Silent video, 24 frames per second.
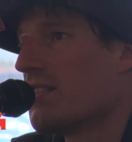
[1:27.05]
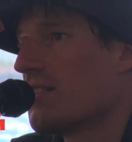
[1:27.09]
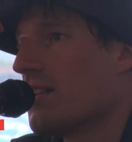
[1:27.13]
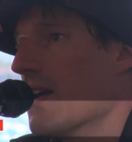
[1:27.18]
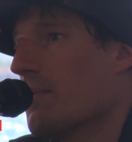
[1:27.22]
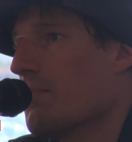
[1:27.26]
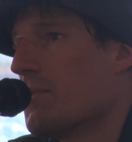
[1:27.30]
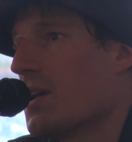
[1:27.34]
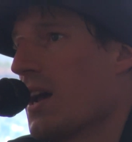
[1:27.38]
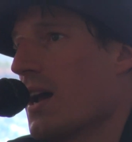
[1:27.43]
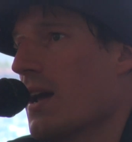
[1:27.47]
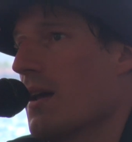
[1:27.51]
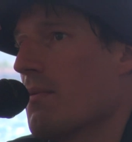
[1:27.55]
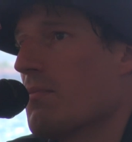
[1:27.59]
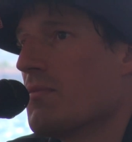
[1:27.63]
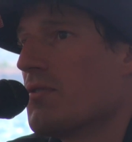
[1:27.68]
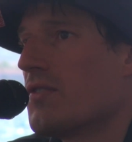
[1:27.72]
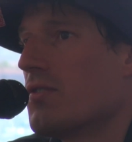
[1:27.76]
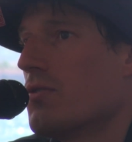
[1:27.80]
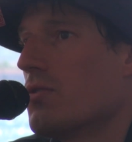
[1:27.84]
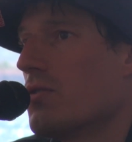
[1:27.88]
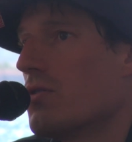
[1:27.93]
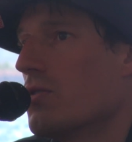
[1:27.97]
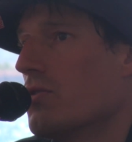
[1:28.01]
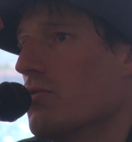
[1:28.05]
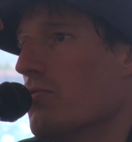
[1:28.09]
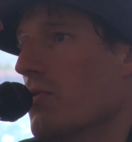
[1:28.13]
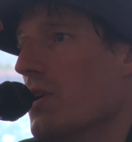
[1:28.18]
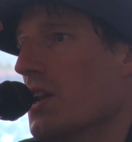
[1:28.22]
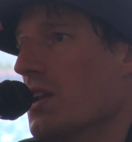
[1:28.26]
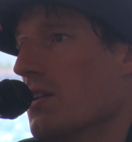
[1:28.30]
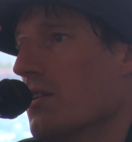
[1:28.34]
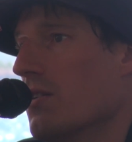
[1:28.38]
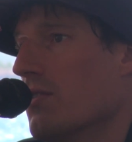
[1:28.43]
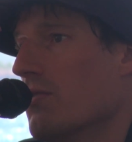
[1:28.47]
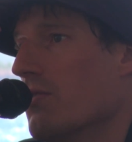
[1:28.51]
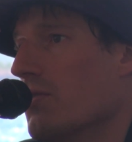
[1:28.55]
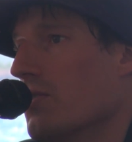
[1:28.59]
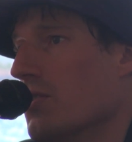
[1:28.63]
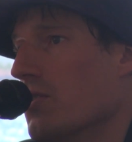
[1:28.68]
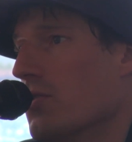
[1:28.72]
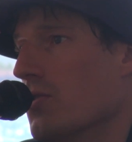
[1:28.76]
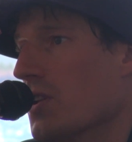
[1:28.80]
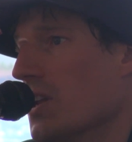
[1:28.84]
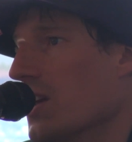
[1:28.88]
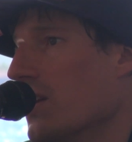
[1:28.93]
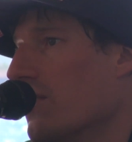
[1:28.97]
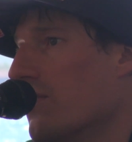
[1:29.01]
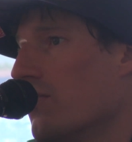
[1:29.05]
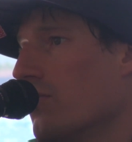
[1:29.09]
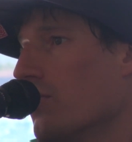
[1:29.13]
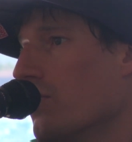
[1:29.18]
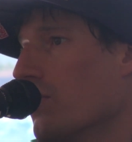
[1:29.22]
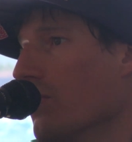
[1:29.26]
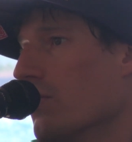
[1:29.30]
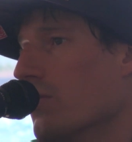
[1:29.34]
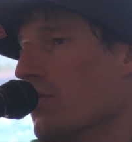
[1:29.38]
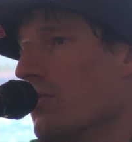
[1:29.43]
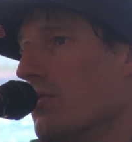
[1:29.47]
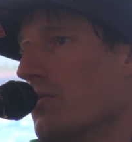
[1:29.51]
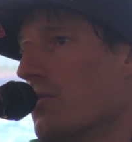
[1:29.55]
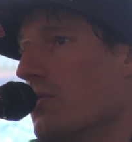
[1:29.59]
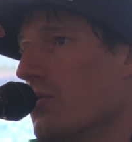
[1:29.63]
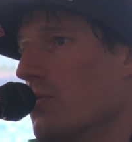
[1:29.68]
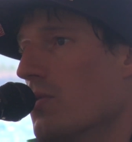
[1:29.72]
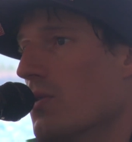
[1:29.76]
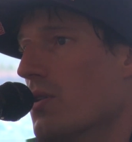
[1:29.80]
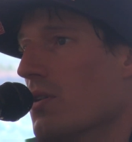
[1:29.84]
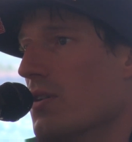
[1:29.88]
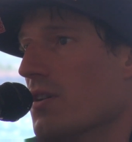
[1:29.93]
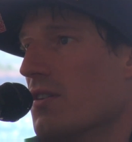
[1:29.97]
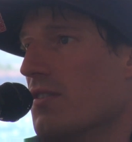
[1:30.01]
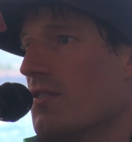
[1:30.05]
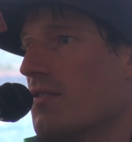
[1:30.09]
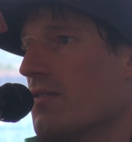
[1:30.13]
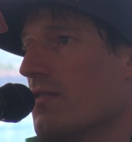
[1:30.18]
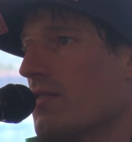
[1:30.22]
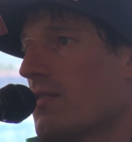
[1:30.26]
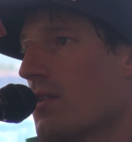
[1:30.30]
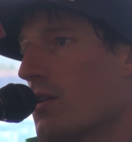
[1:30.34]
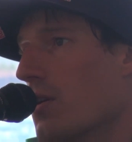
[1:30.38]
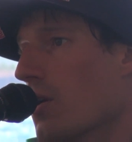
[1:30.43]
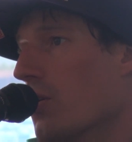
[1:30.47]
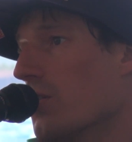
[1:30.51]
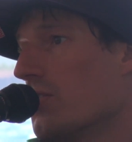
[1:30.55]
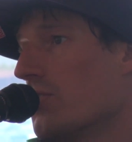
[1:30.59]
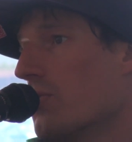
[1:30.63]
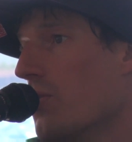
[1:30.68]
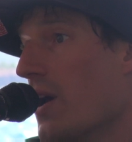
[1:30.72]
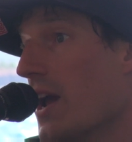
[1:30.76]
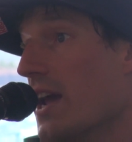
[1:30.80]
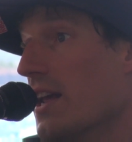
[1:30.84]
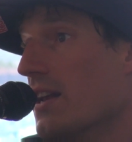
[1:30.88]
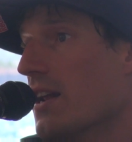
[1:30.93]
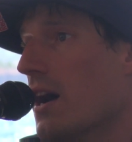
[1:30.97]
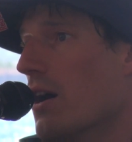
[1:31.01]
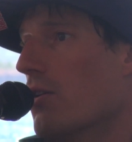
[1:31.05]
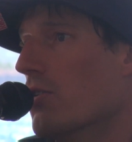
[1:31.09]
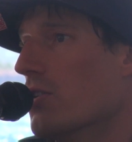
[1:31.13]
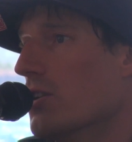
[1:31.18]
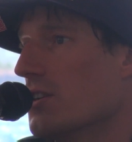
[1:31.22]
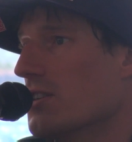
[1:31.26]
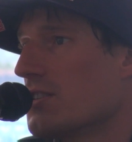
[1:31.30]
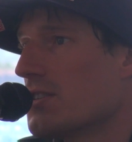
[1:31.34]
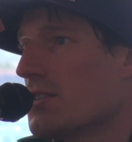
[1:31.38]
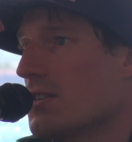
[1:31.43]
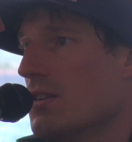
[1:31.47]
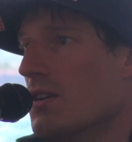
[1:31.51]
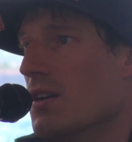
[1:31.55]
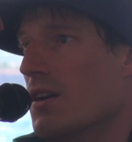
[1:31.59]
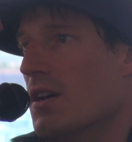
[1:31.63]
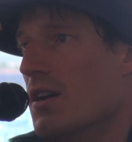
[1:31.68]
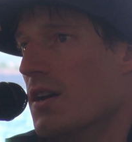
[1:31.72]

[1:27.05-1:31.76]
Sometimes you could win the, you need to, to do a, close to eight hours